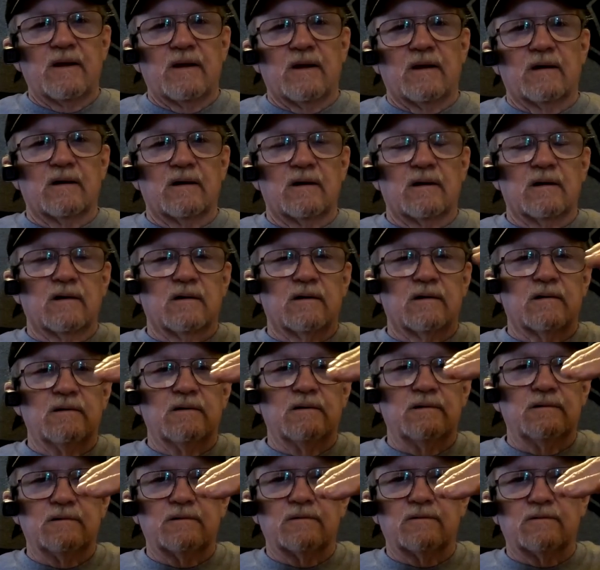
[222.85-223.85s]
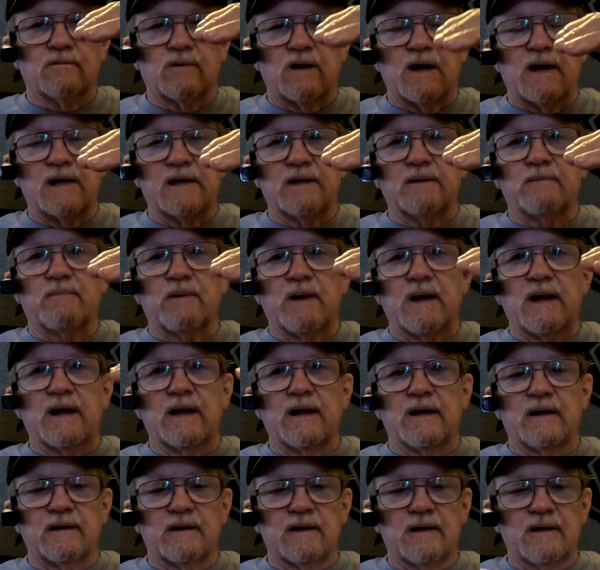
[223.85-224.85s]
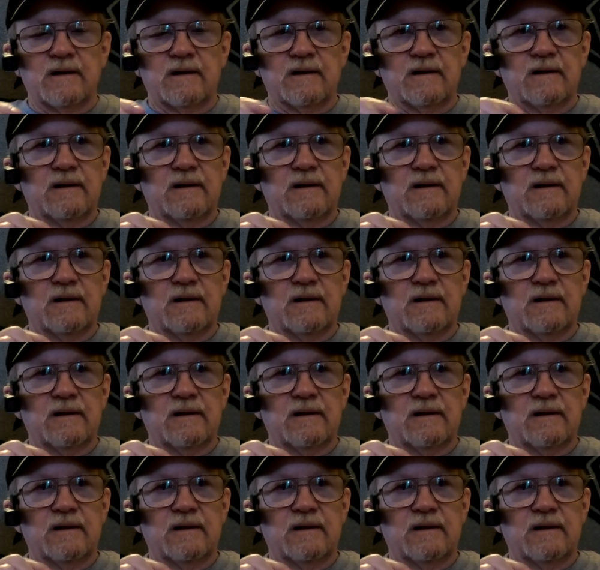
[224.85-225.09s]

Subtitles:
a little writing pad